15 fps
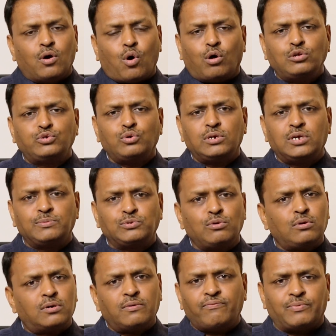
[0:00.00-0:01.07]
Also it gives you
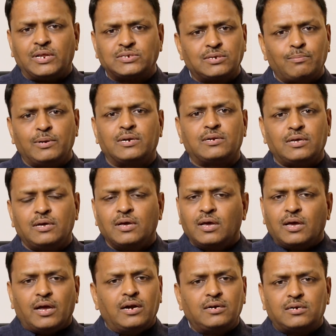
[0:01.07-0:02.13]
a lot of flexibility
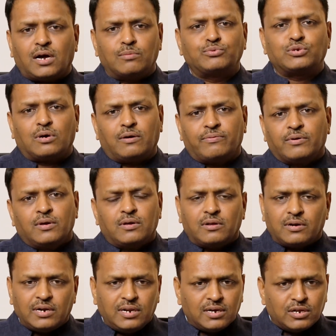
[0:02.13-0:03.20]
in terms of
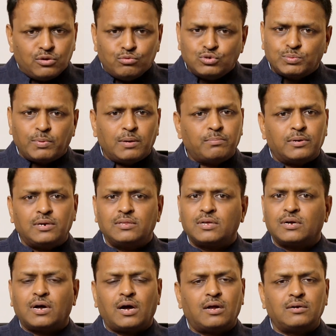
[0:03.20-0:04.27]
reading a newspaper in the
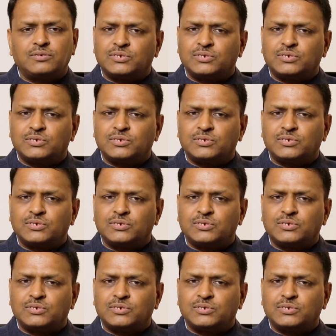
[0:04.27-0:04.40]
car,